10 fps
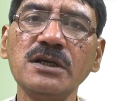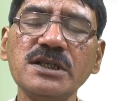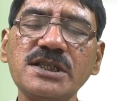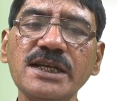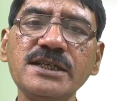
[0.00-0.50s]

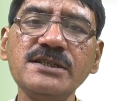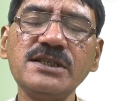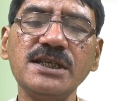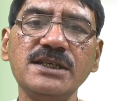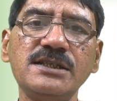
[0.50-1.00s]
The
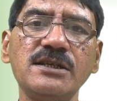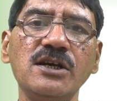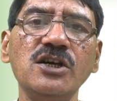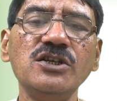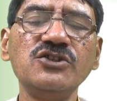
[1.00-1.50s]
sentence
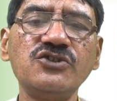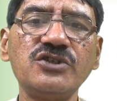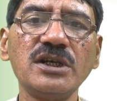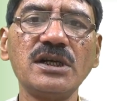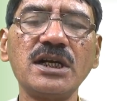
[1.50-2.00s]
is
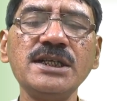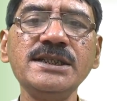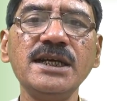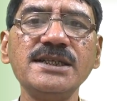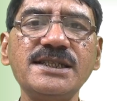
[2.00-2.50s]

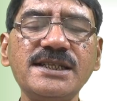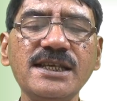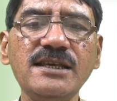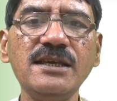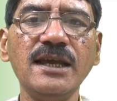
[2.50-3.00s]
children
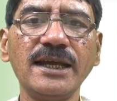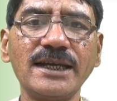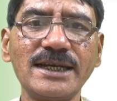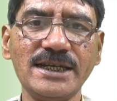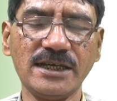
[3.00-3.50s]
see
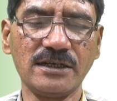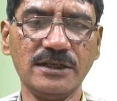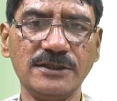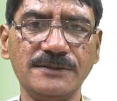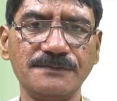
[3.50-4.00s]

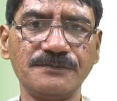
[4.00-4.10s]
clearly.